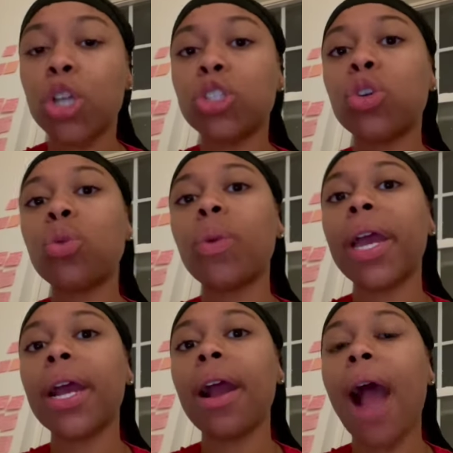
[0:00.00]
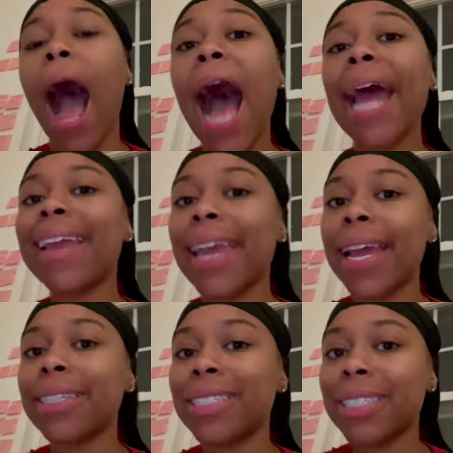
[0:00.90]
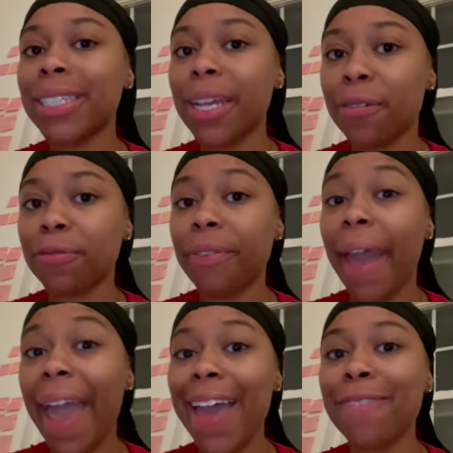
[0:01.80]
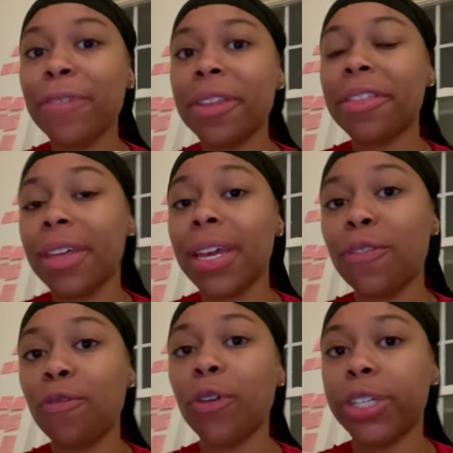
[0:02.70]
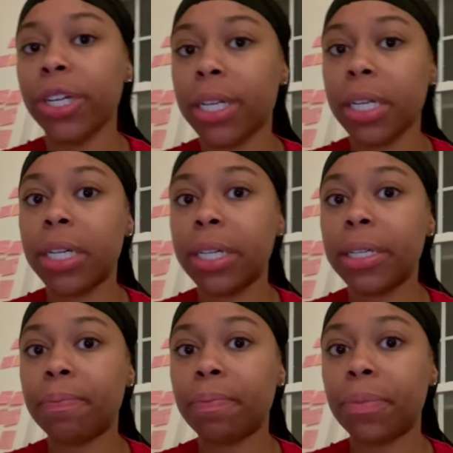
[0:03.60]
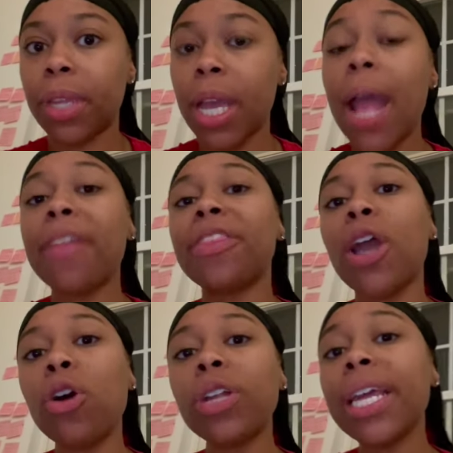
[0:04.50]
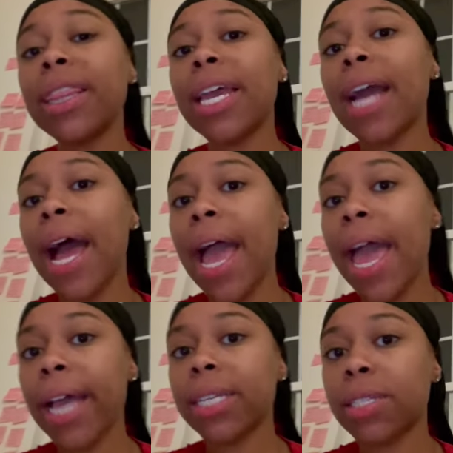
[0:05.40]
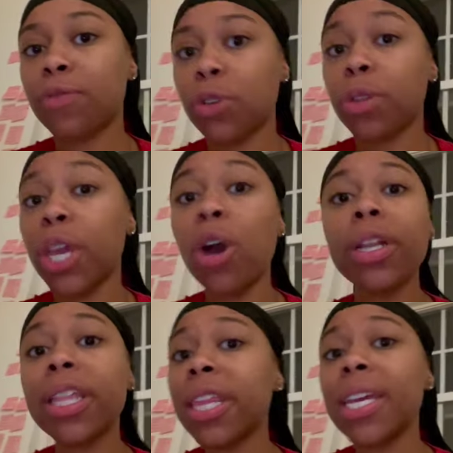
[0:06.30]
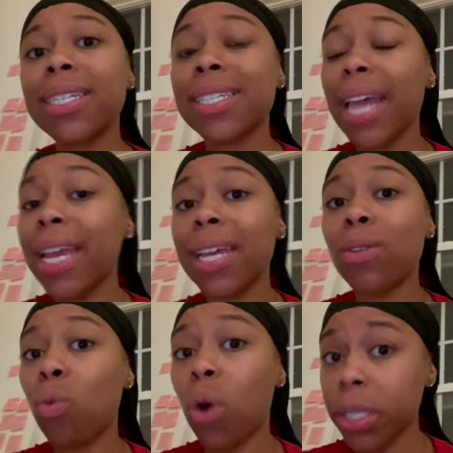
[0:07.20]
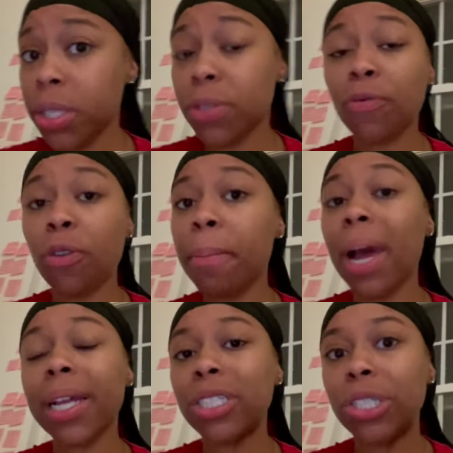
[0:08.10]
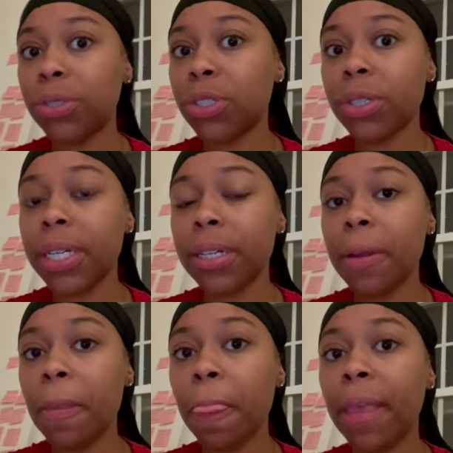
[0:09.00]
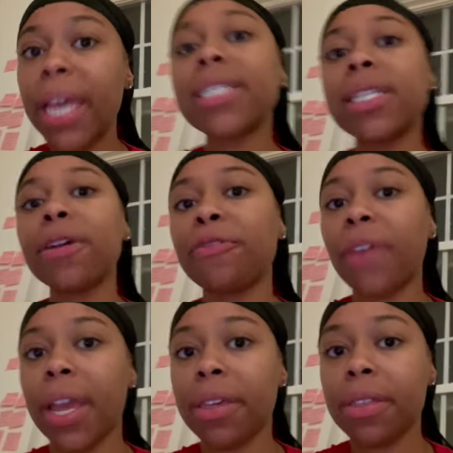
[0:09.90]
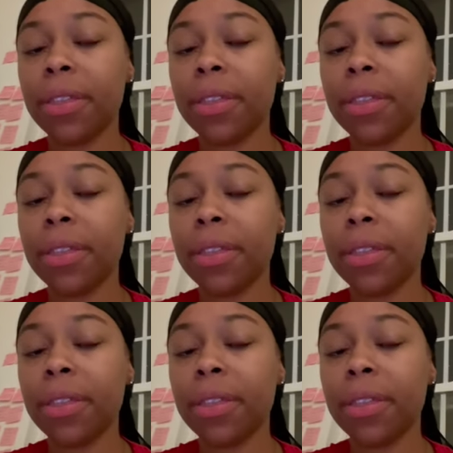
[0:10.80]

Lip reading: to where I can shift everything for your good. The only thing I ask of you, the only thing Satan wants from my children is their faith.